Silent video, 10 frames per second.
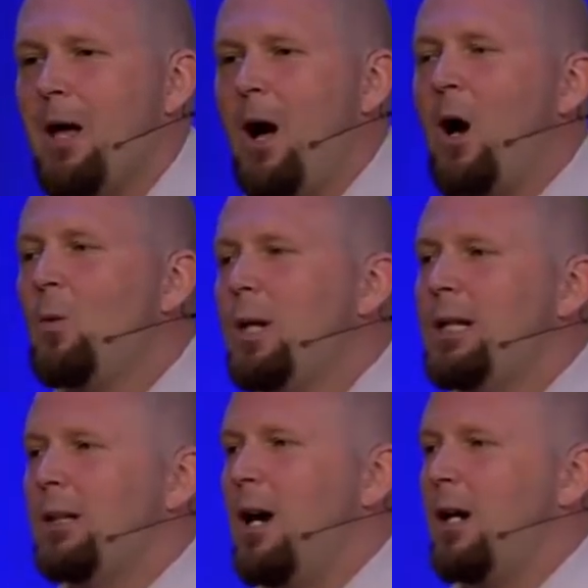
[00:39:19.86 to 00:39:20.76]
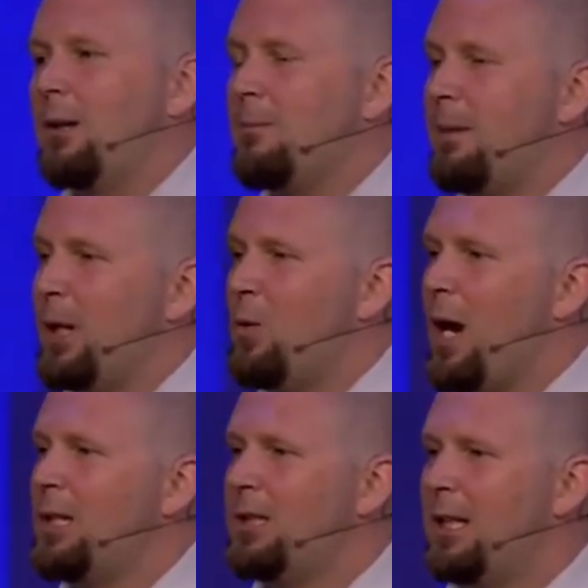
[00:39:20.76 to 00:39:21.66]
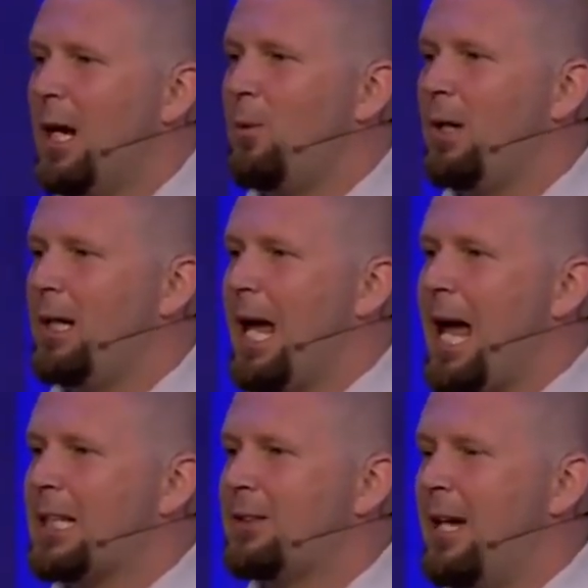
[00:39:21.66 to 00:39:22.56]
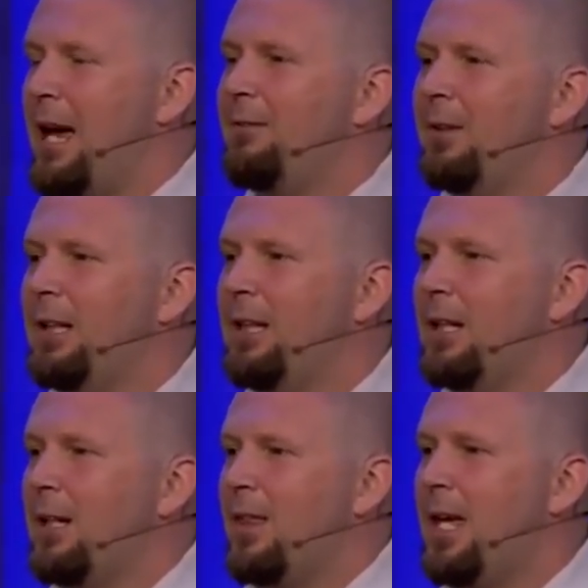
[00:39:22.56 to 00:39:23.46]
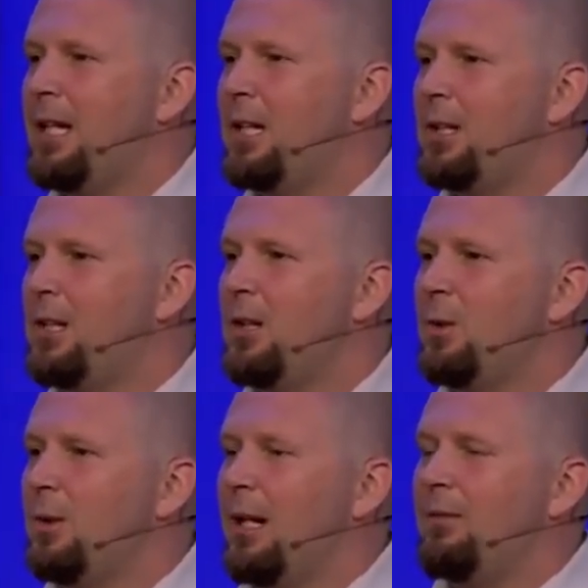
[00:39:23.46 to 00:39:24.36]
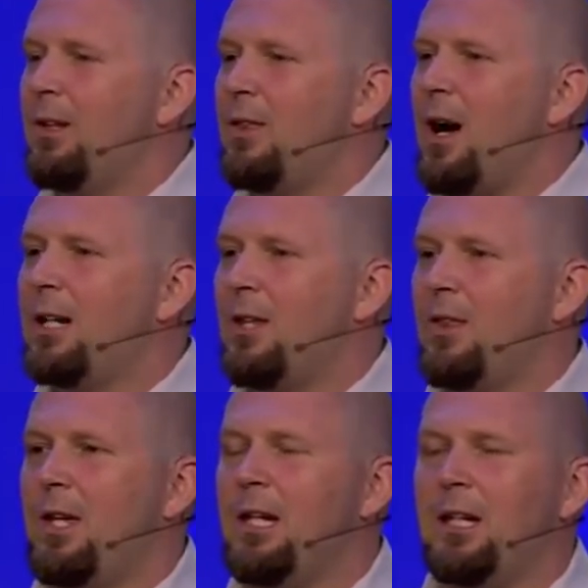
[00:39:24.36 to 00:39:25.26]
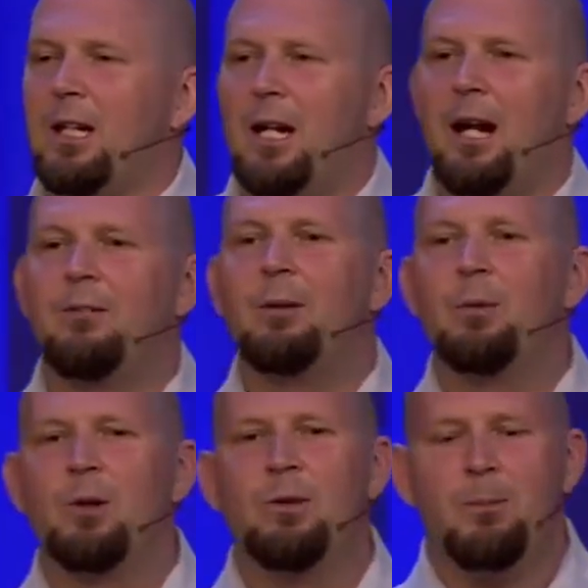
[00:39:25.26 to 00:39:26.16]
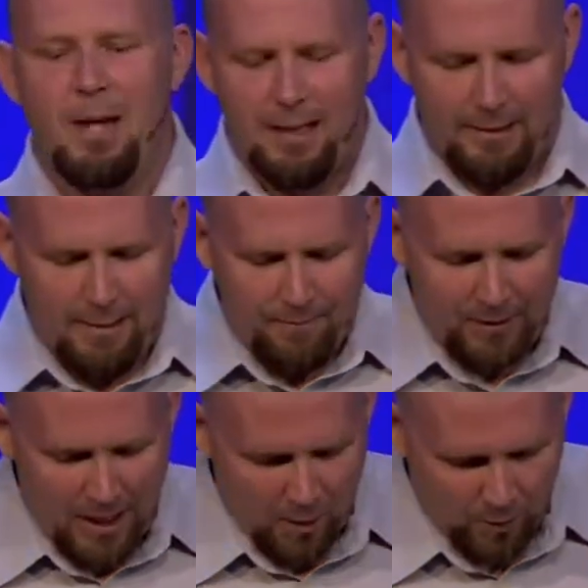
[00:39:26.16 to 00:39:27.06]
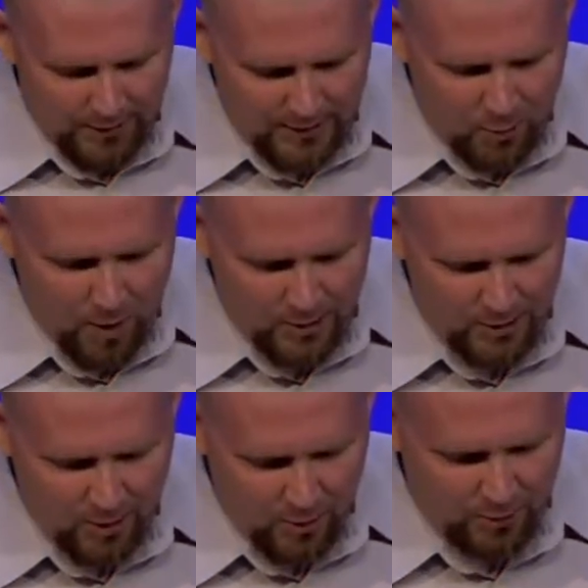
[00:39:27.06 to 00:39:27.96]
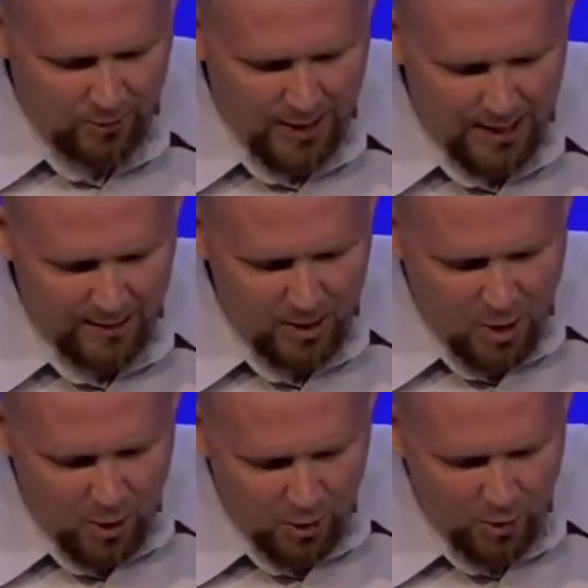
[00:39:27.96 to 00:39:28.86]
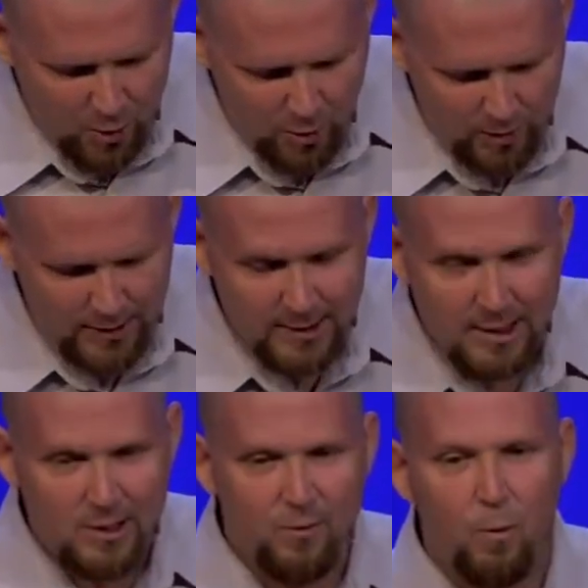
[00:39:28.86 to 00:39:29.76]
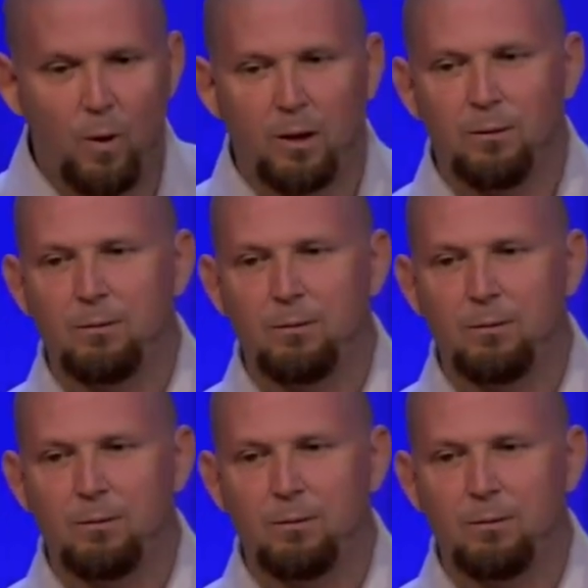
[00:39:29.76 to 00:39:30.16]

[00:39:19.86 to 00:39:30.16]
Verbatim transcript: All week long. My question that I want you to ask everything you do, every thought you think, every move you make. I want this question to go through your head Who is this for?